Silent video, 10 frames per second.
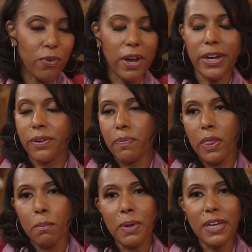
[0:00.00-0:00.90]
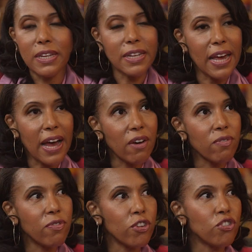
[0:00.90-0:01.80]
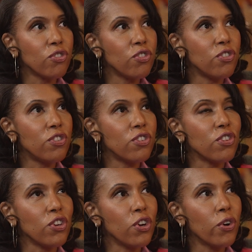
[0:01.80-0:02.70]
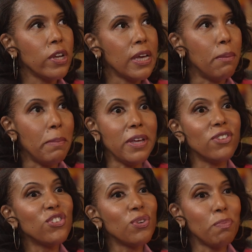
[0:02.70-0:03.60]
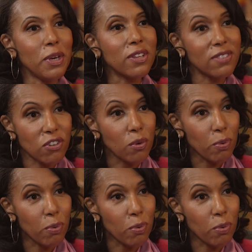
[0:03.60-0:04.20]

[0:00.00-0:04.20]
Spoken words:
right? But he didn't have the security and means to be in such a